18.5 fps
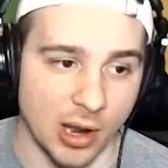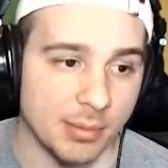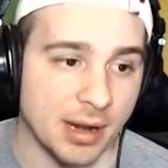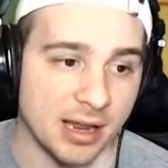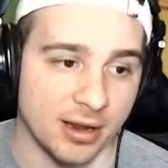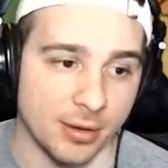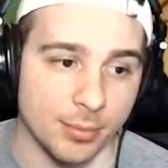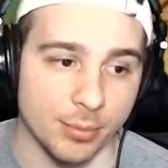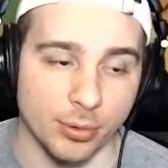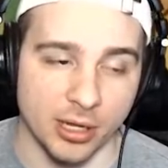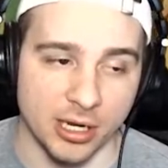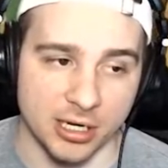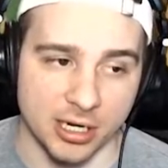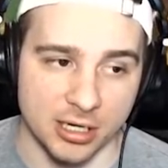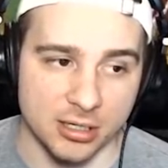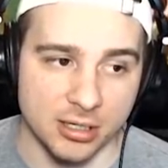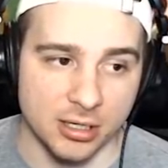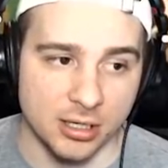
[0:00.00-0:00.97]
not
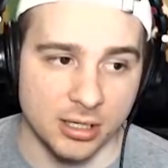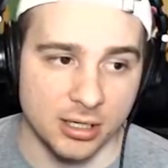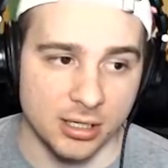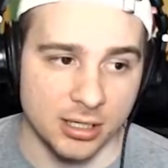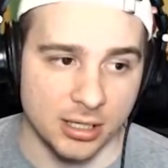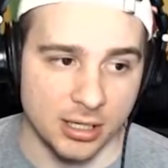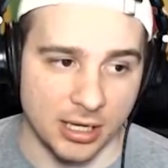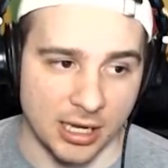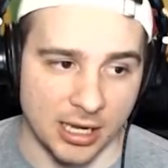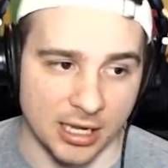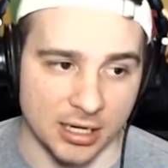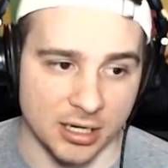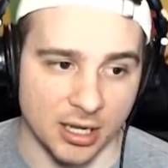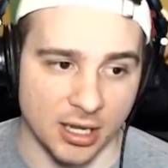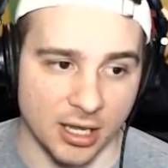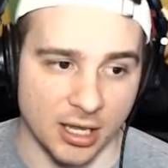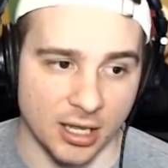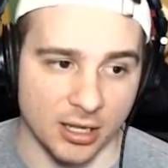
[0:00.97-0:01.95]
complaining. And,
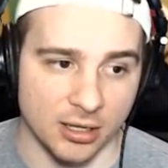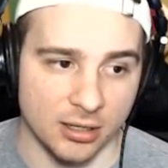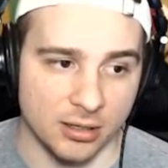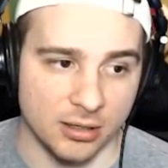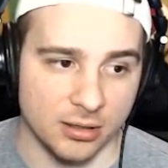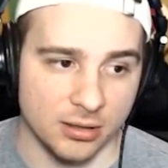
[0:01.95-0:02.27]
I